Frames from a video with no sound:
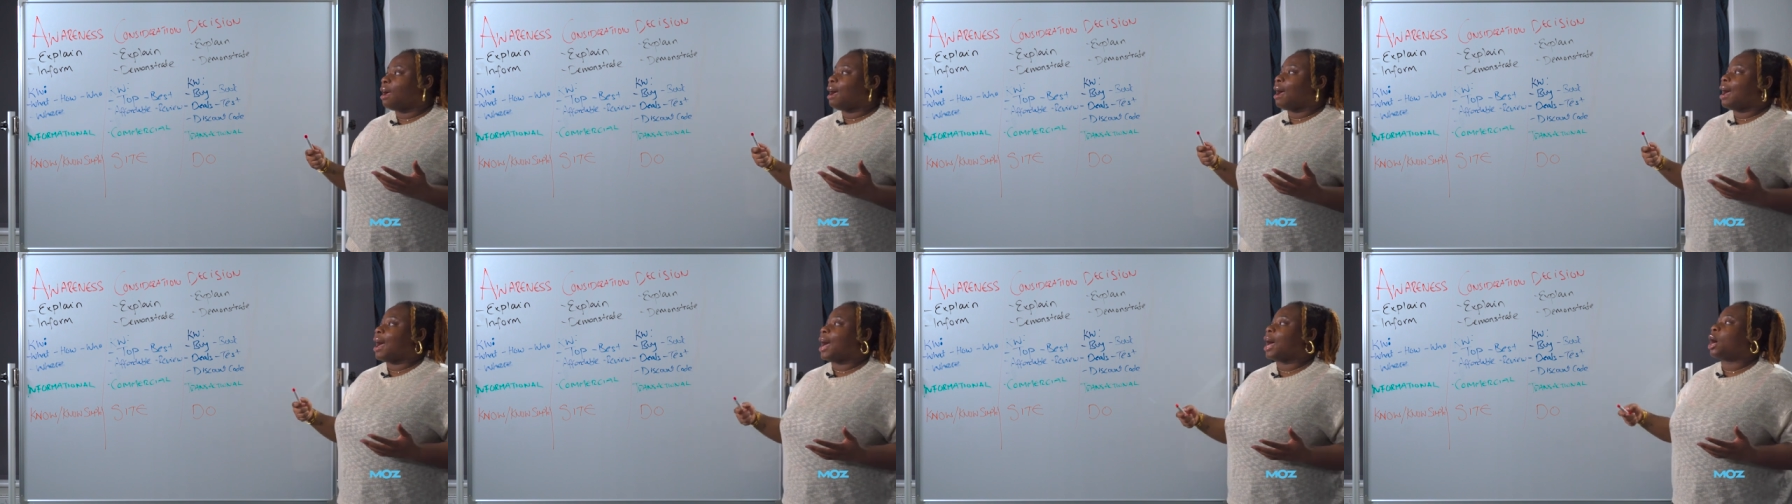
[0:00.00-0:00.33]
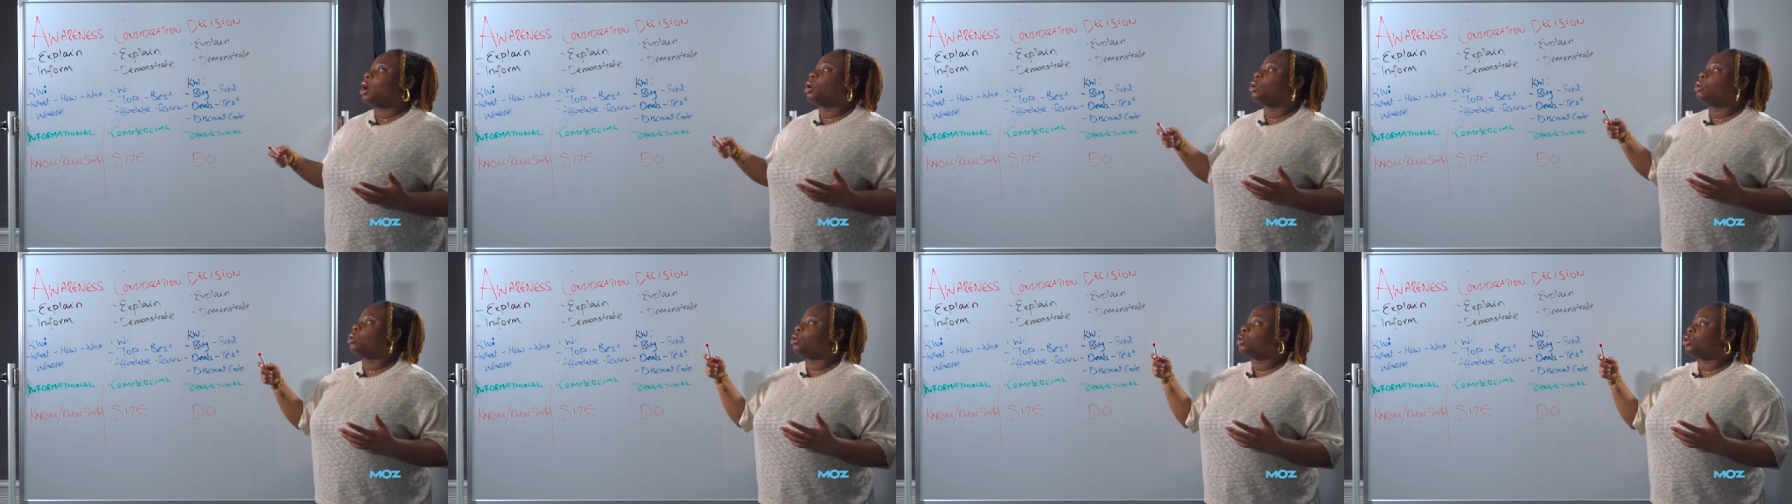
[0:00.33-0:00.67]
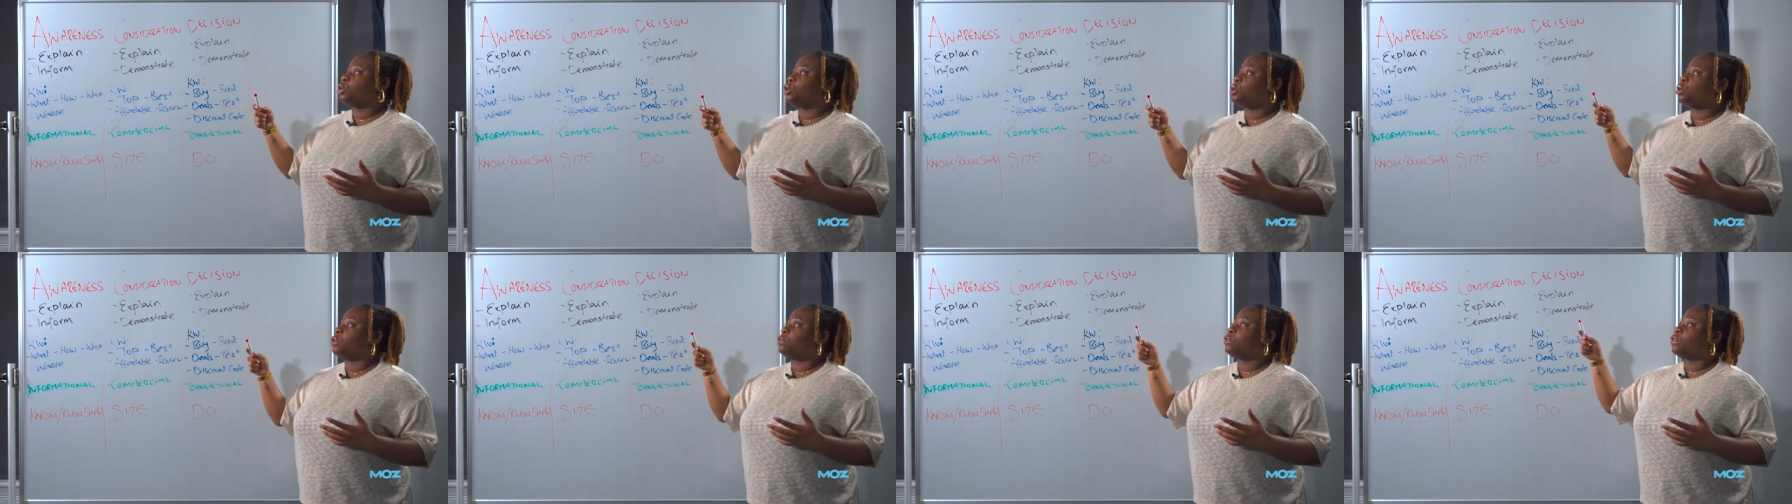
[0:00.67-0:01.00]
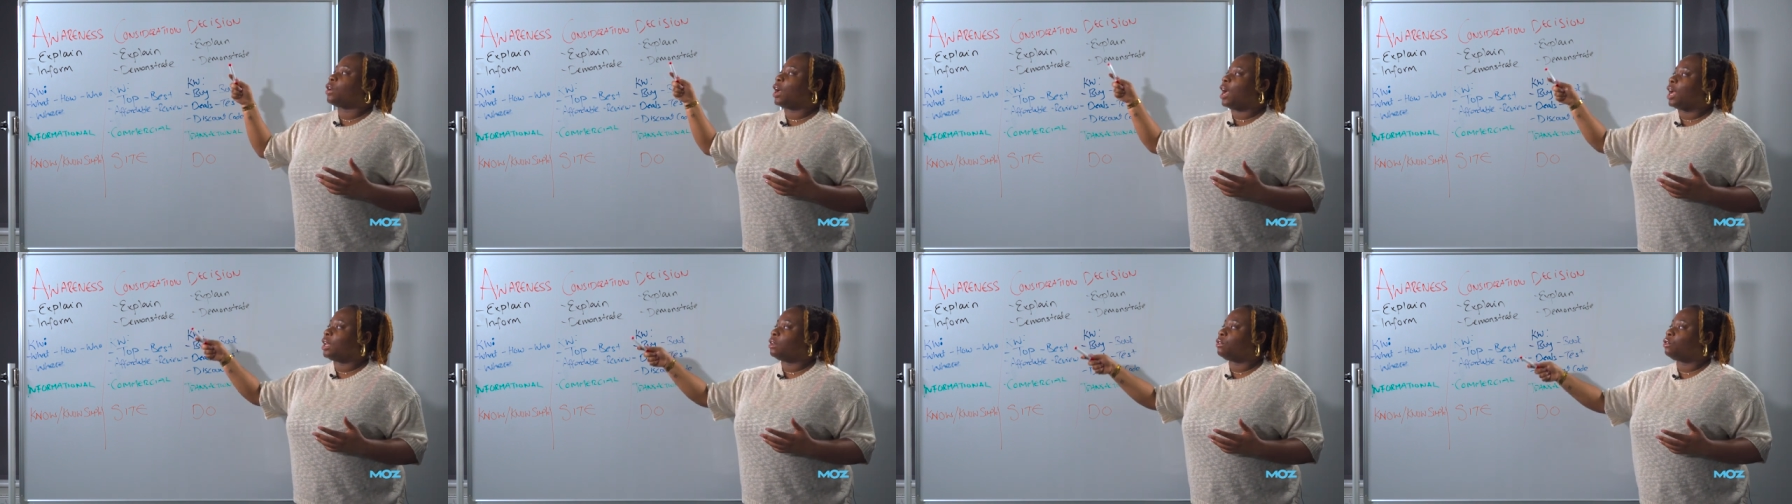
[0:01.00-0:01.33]
how you've
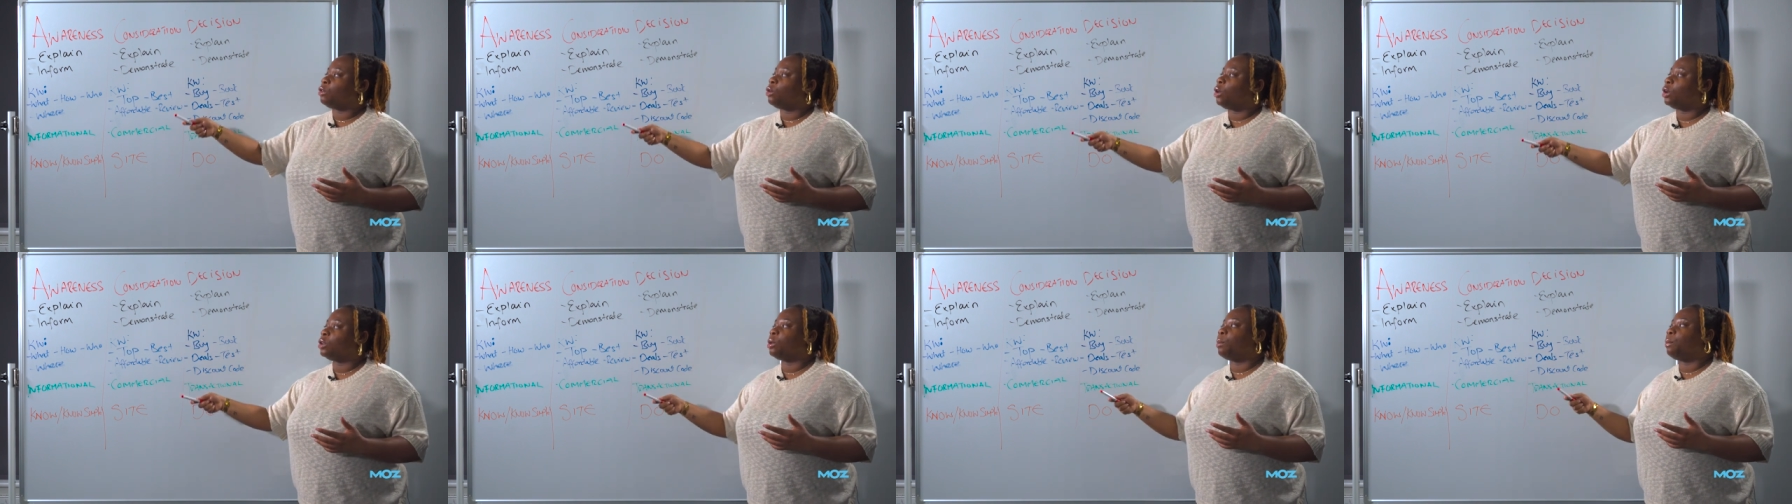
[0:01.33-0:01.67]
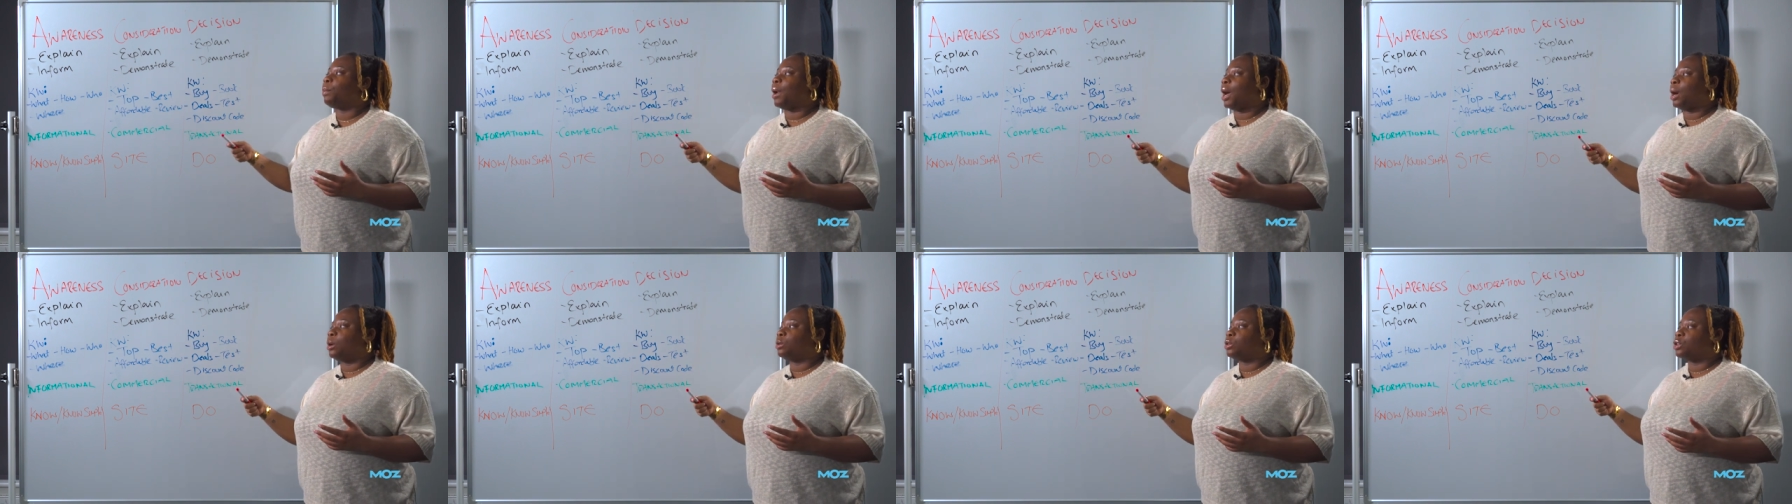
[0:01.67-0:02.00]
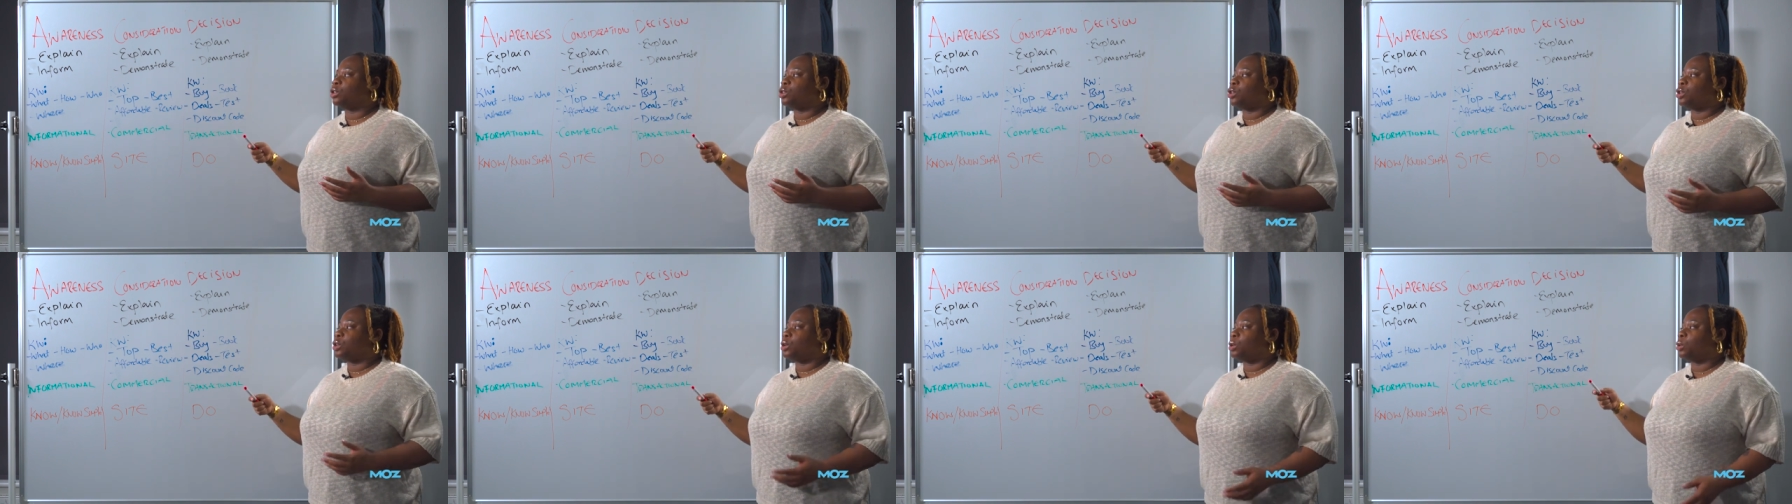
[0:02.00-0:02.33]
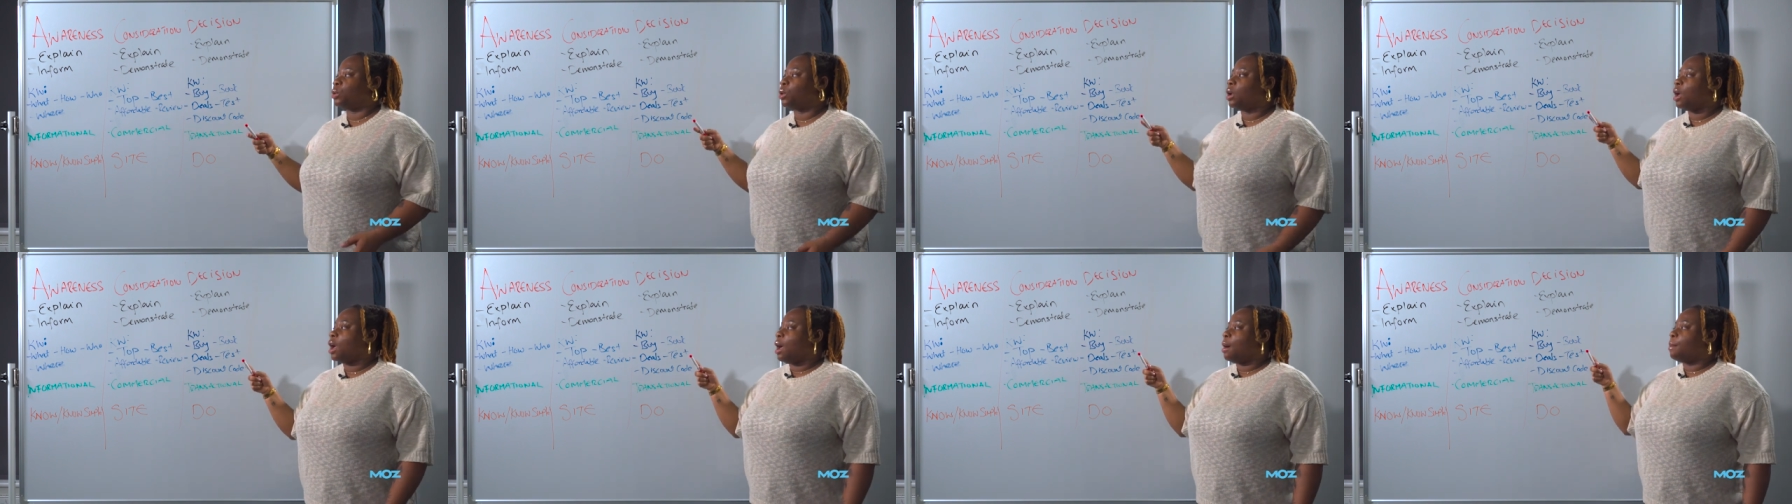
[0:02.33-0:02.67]
kind of gone about
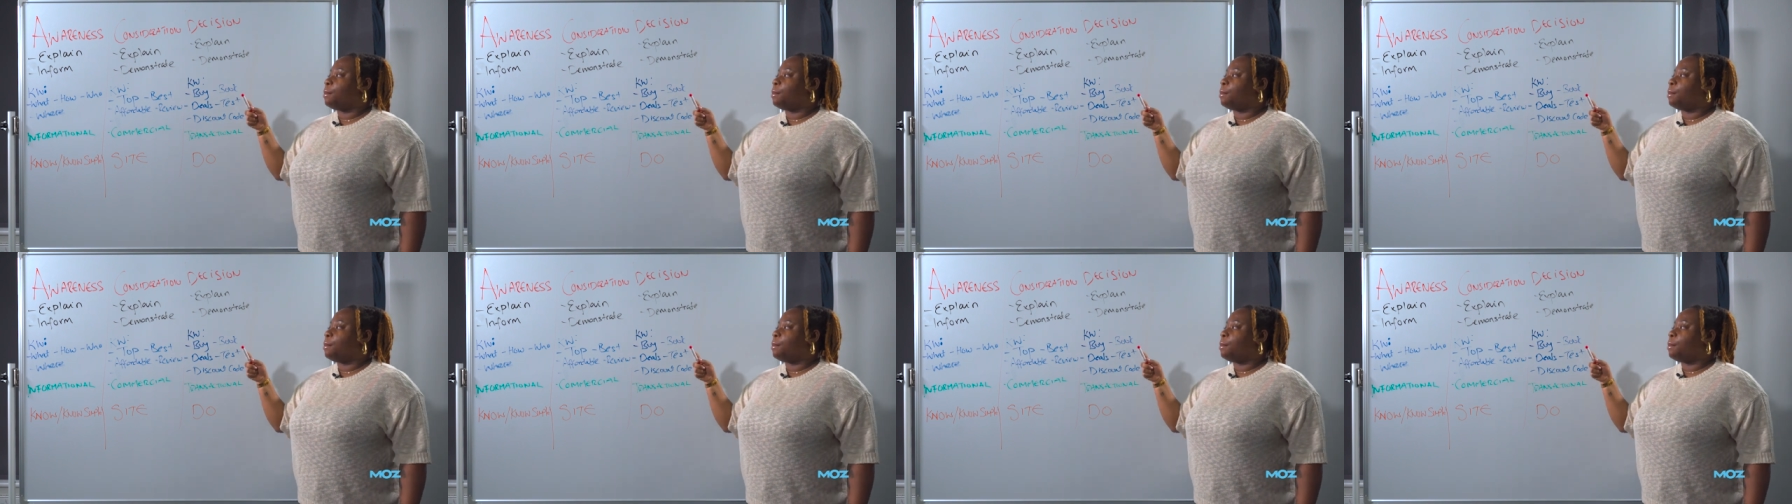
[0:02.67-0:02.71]
to